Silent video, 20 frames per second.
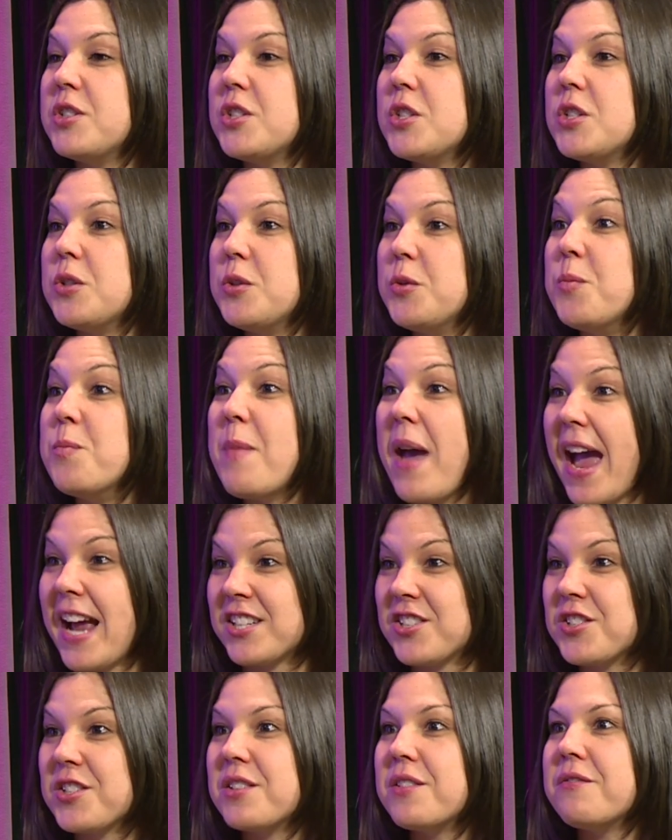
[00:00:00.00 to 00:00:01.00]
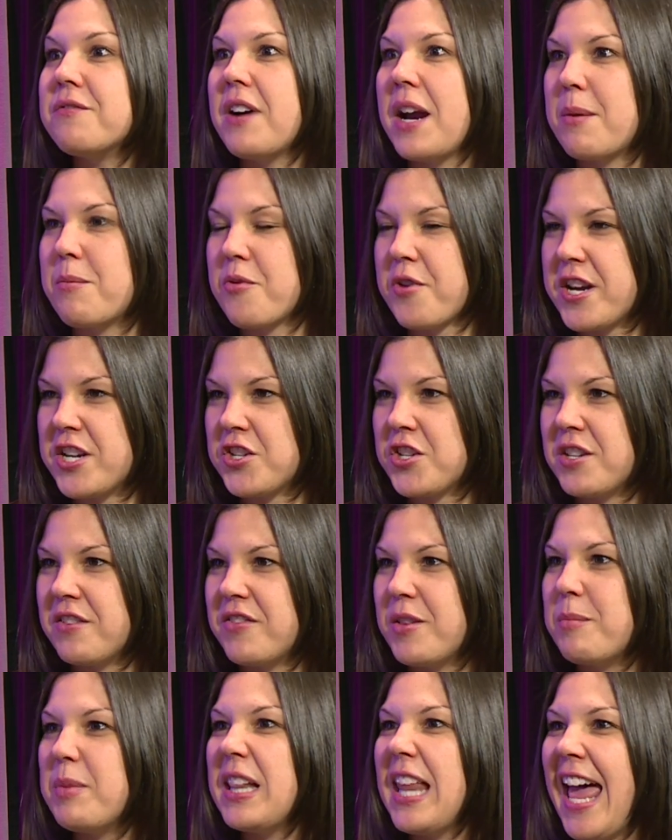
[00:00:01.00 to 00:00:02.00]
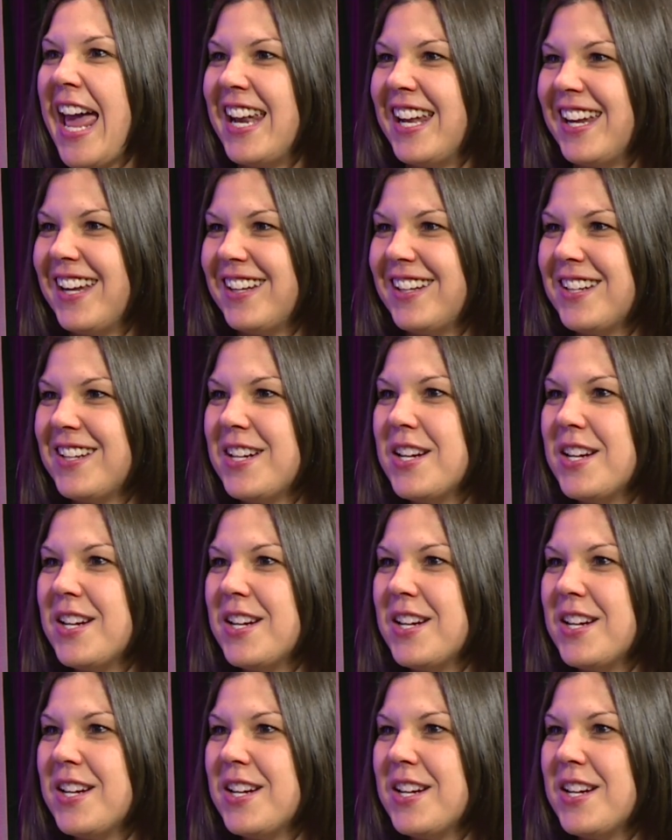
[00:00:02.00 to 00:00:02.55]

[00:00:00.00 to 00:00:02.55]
to match the vibration of the planet.